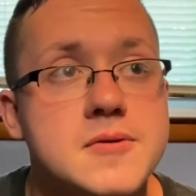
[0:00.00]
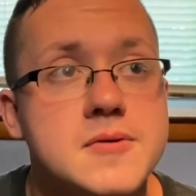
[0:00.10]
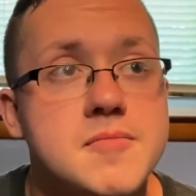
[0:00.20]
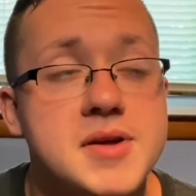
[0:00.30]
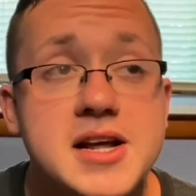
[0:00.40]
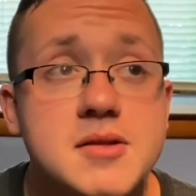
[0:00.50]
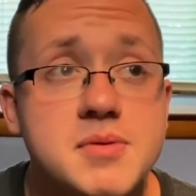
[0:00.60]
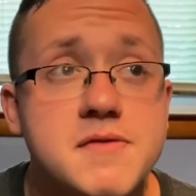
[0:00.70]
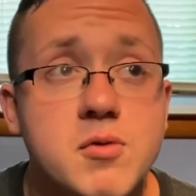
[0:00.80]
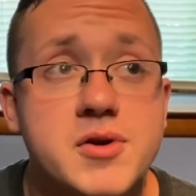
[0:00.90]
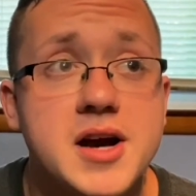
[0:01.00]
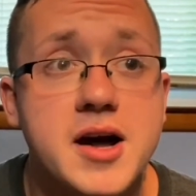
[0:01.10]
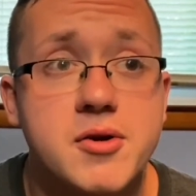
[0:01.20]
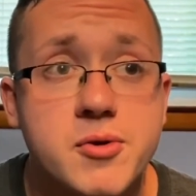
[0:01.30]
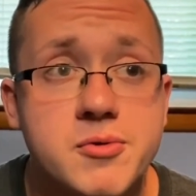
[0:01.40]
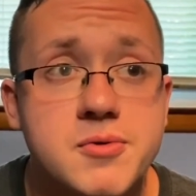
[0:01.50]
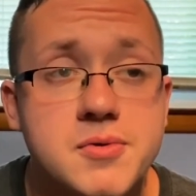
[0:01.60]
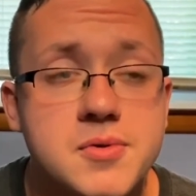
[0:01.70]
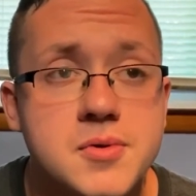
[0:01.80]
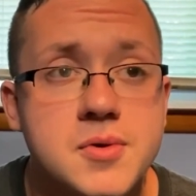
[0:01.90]
Penelope Ford got hurt,
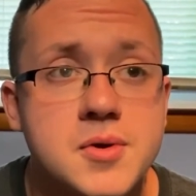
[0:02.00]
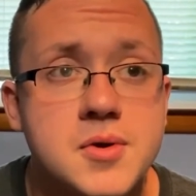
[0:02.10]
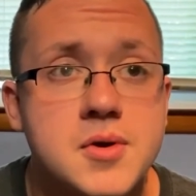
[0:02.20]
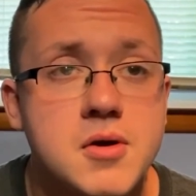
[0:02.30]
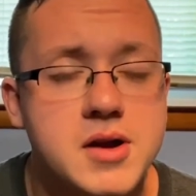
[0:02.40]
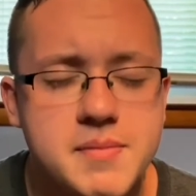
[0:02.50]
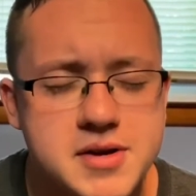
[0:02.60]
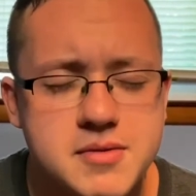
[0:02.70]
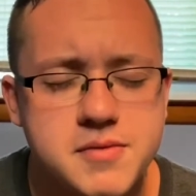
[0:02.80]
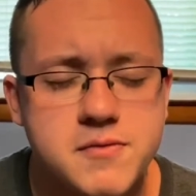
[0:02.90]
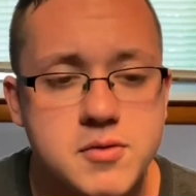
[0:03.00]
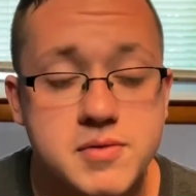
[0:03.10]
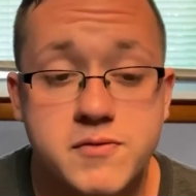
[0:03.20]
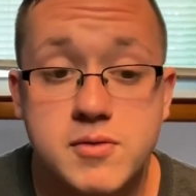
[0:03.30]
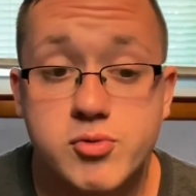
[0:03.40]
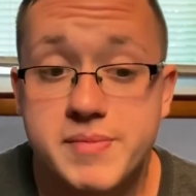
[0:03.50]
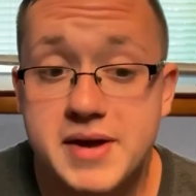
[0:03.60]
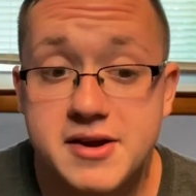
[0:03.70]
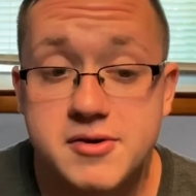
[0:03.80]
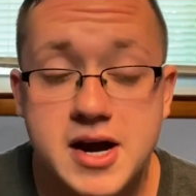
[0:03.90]
or not Penelope Ford, before Britt
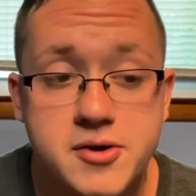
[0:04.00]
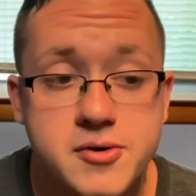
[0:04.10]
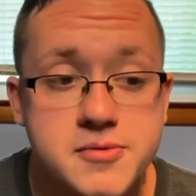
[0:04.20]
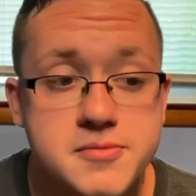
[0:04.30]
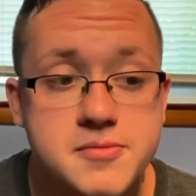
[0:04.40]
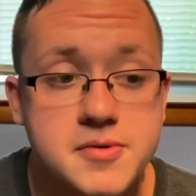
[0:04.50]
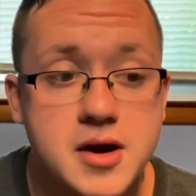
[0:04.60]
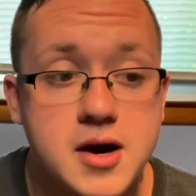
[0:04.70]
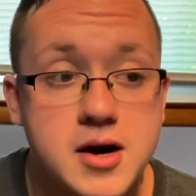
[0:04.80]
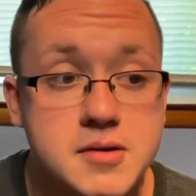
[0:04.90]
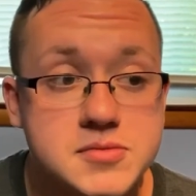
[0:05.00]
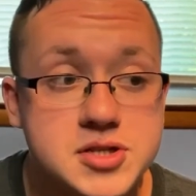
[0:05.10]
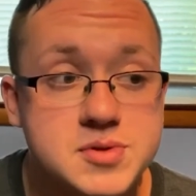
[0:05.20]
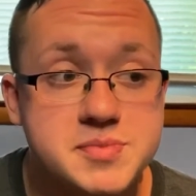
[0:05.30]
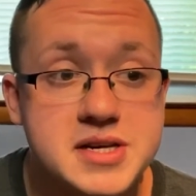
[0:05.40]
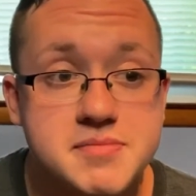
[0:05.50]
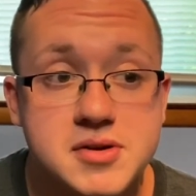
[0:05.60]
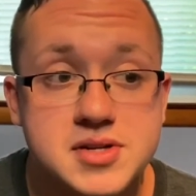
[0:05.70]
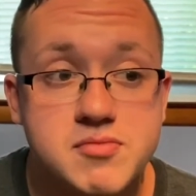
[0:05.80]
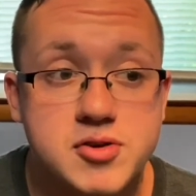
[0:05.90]
Baker got hurt, she was being
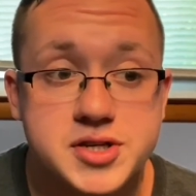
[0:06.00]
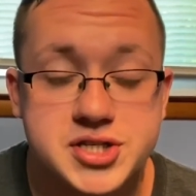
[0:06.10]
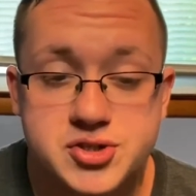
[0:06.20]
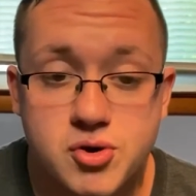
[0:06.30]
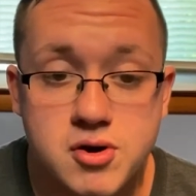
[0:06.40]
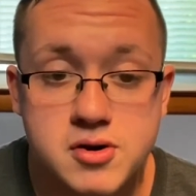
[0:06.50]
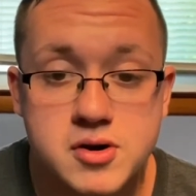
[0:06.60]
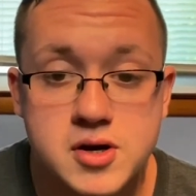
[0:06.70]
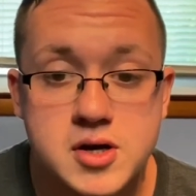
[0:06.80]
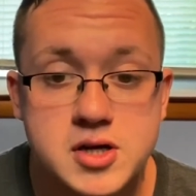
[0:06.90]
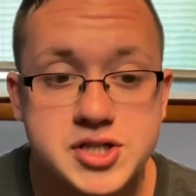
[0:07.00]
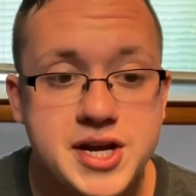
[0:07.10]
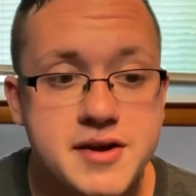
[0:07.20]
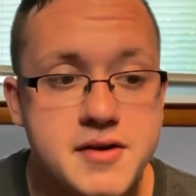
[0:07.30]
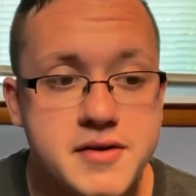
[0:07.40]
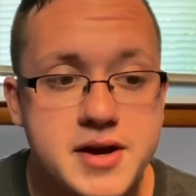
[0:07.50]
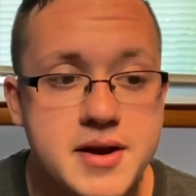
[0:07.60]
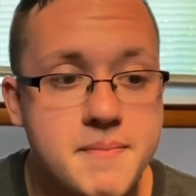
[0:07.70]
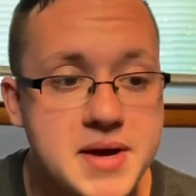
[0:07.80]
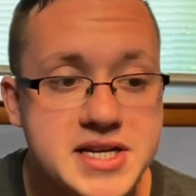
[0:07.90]
built up really strong. She had an
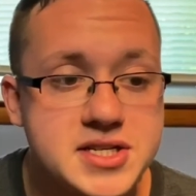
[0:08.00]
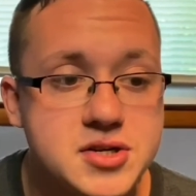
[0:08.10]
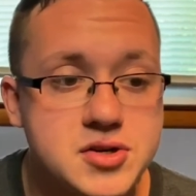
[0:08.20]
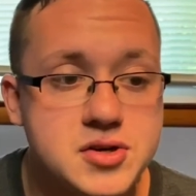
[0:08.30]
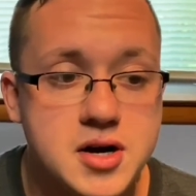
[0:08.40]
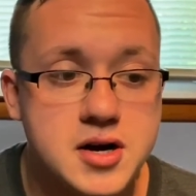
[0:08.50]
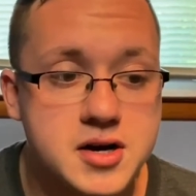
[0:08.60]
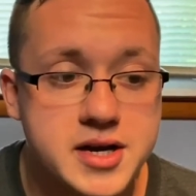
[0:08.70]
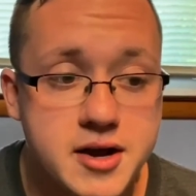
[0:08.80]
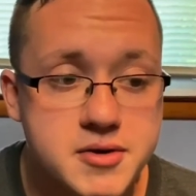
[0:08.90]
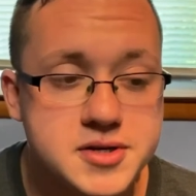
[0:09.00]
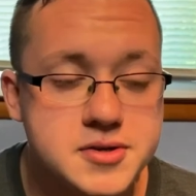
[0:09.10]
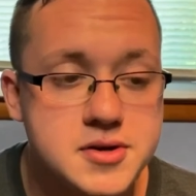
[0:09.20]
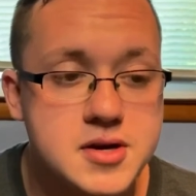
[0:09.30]
amazing character,